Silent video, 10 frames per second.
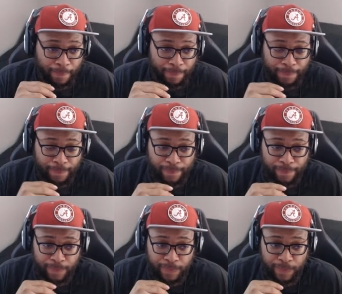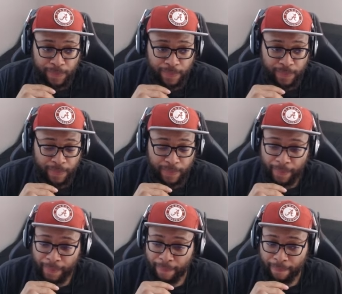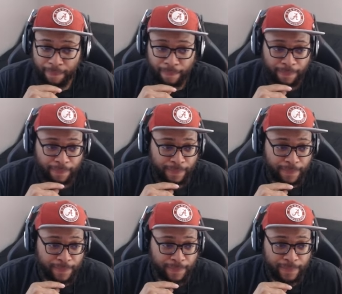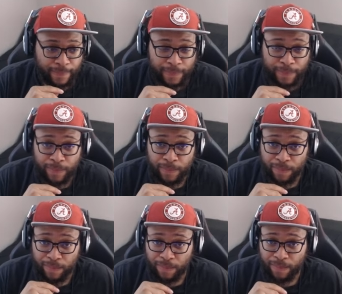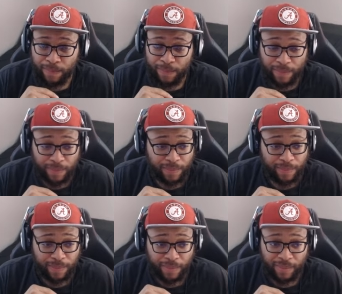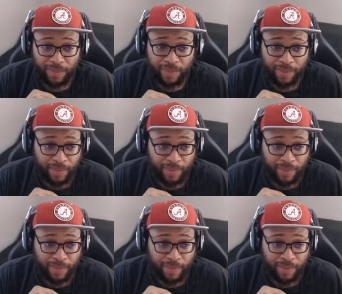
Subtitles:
Nothing is said.